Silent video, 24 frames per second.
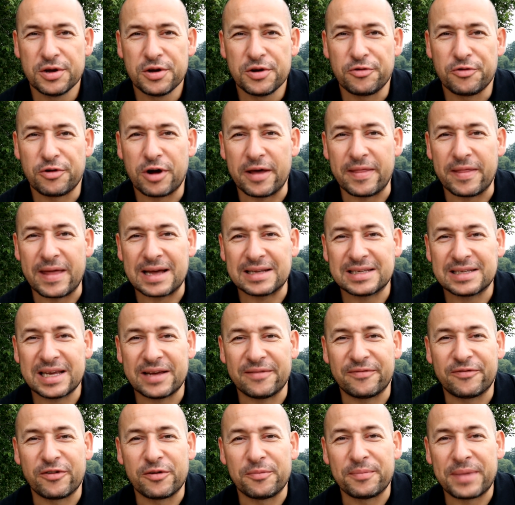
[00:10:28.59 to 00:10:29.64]
Right, that's
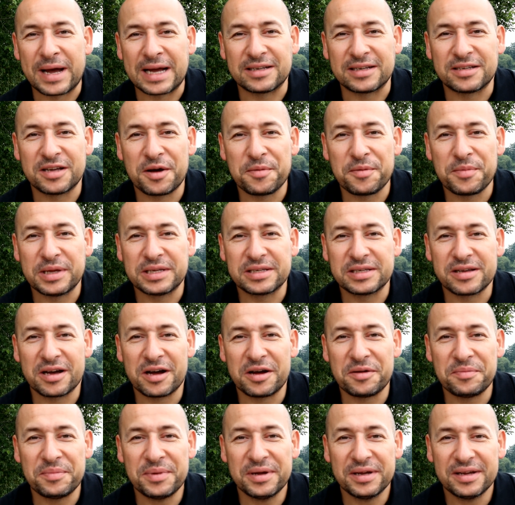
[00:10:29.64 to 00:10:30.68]
it from bank time this
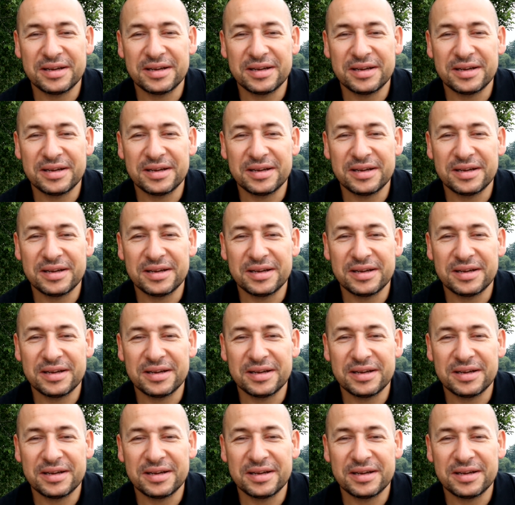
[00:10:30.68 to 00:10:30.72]
time.